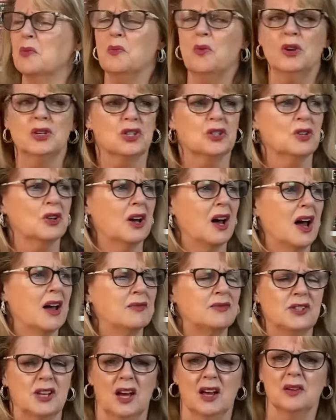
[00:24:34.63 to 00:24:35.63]
What should I
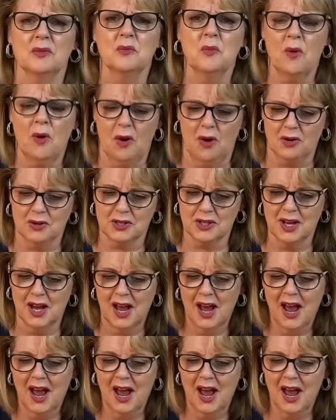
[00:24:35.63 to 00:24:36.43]
have done? What?"